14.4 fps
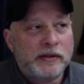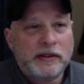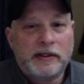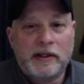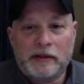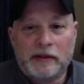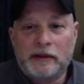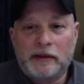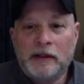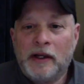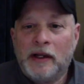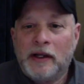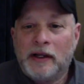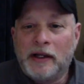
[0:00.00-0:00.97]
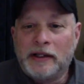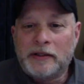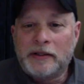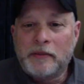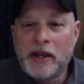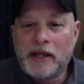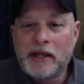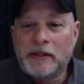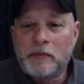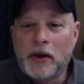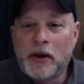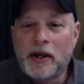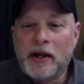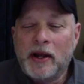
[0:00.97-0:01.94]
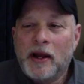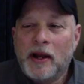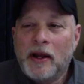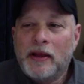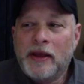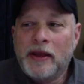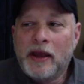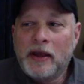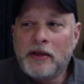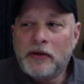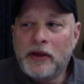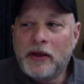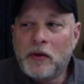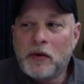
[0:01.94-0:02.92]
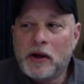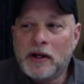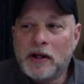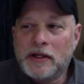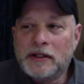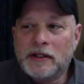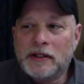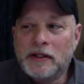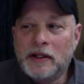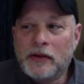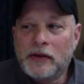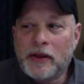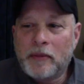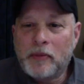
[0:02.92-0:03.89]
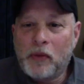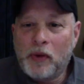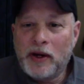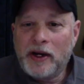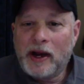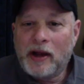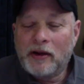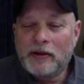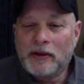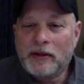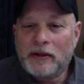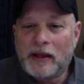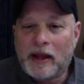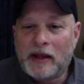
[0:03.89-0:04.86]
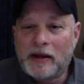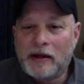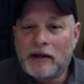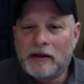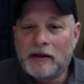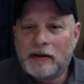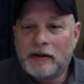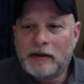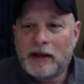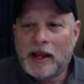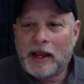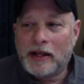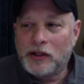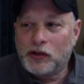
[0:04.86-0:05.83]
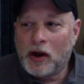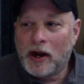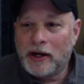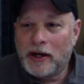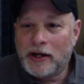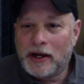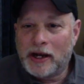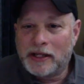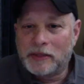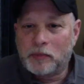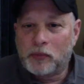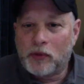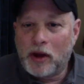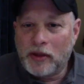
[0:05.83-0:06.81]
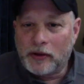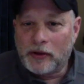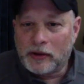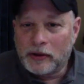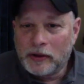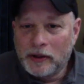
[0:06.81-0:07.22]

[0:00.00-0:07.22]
Still, it's amazing. But the other thing was, they pointed out that Ken Dryden and his brother